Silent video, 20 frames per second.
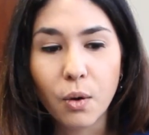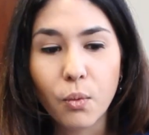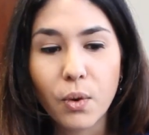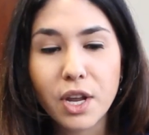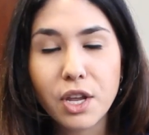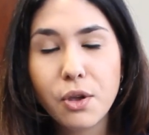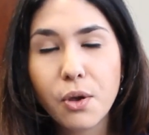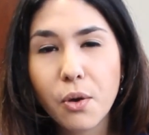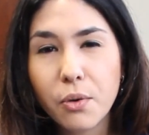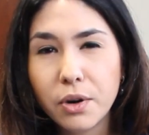
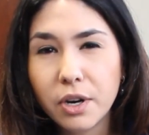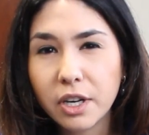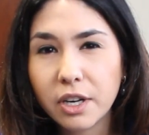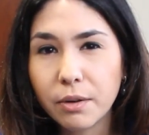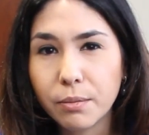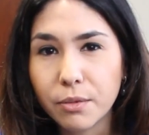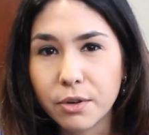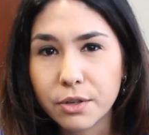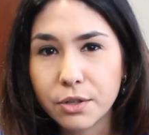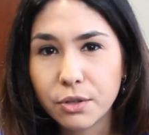When you own a
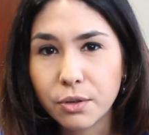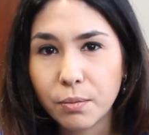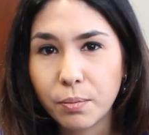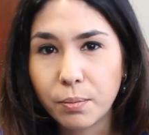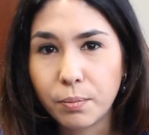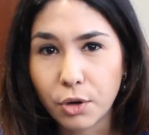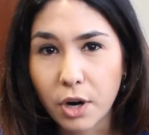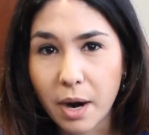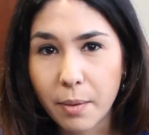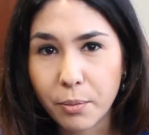commercial
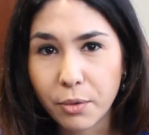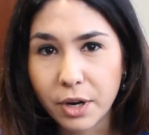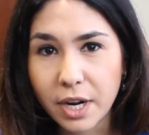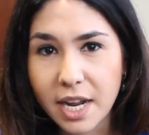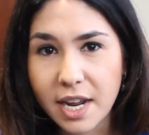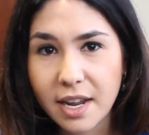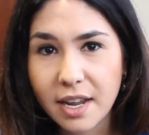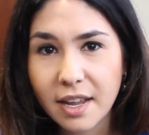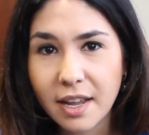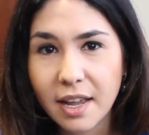
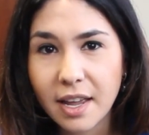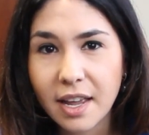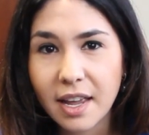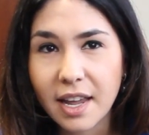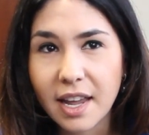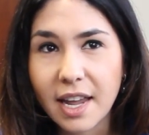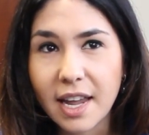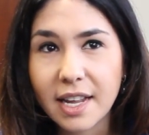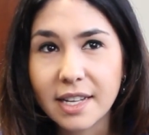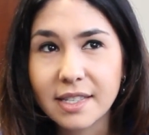property,
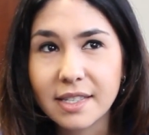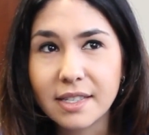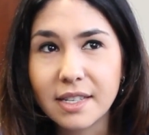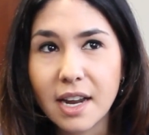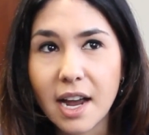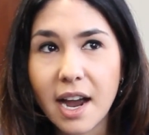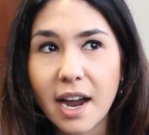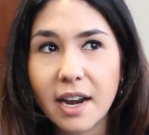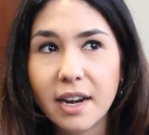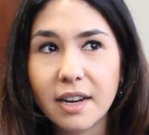it's
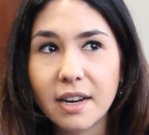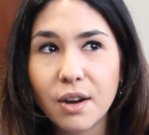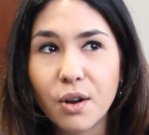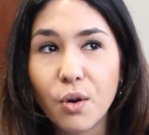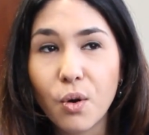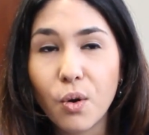not